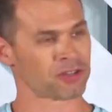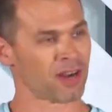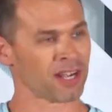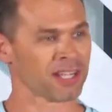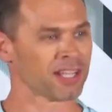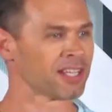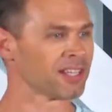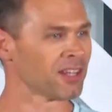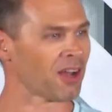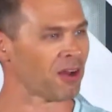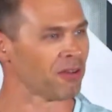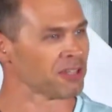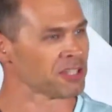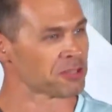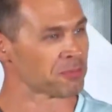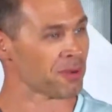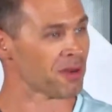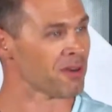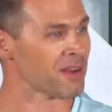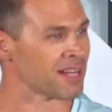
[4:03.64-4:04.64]
drunk in the Holy
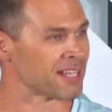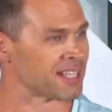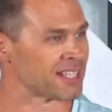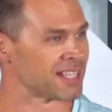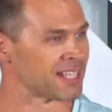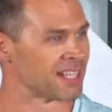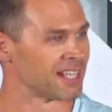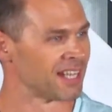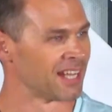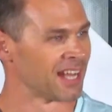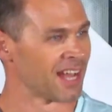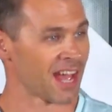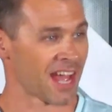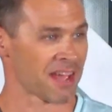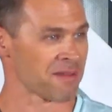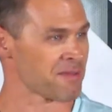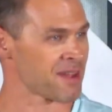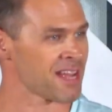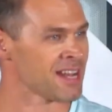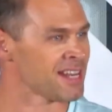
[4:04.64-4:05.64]
Spirit.
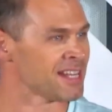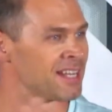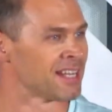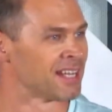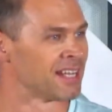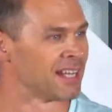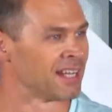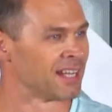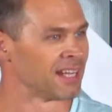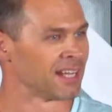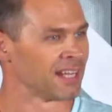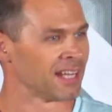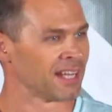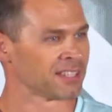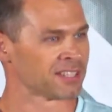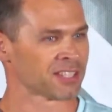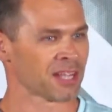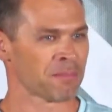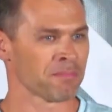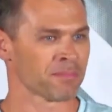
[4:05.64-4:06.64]
Amen.
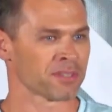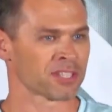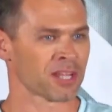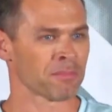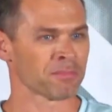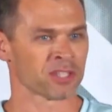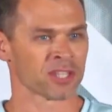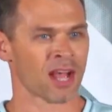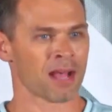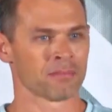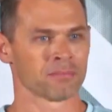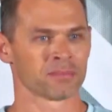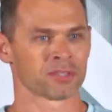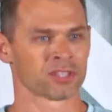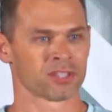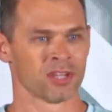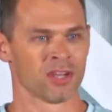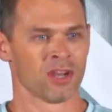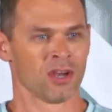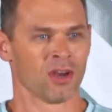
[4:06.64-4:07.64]
And some,
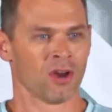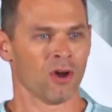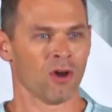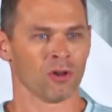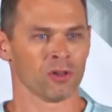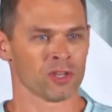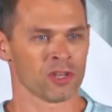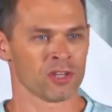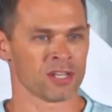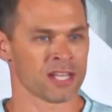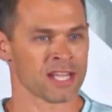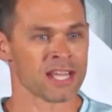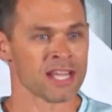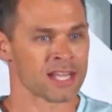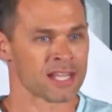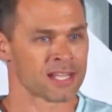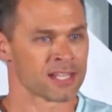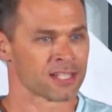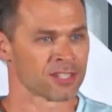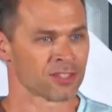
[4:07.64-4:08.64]
sometimes all you
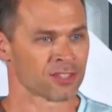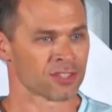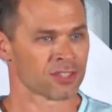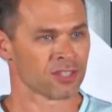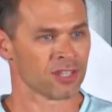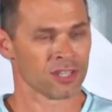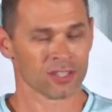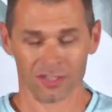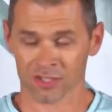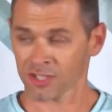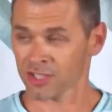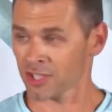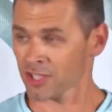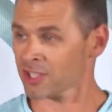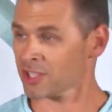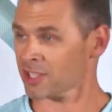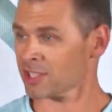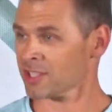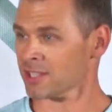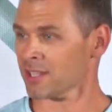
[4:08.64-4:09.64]
need is, is
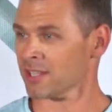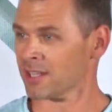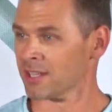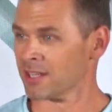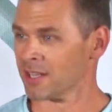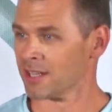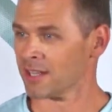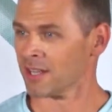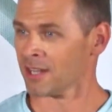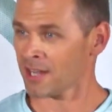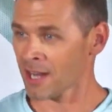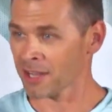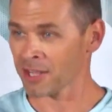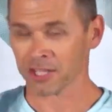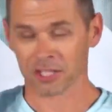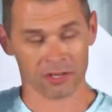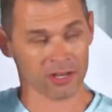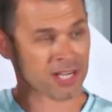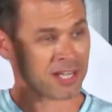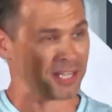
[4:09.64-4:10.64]
just
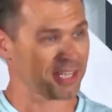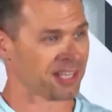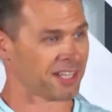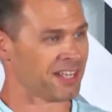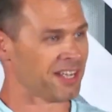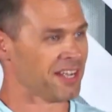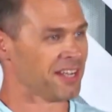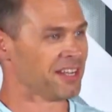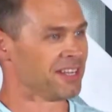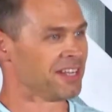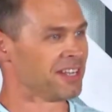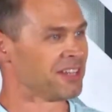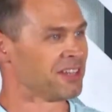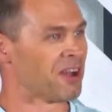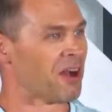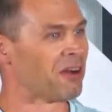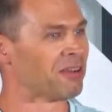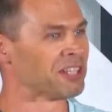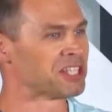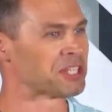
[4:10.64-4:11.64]
another drink in
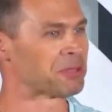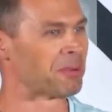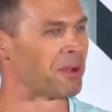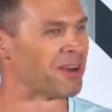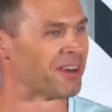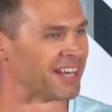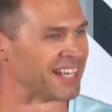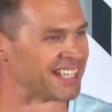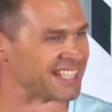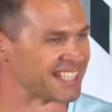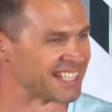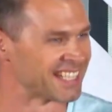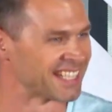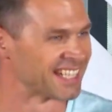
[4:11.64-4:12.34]
the Holy Spirit.